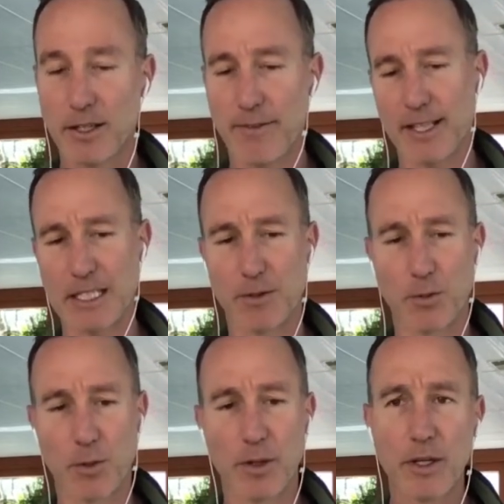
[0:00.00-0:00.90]
if that's even
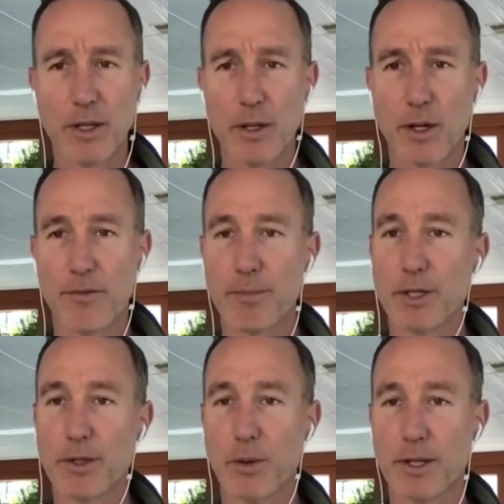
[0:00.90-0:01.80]
a word, of
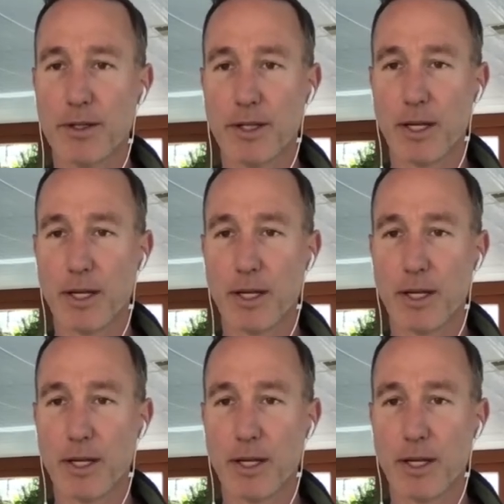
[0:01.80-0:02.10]
Bitcoin.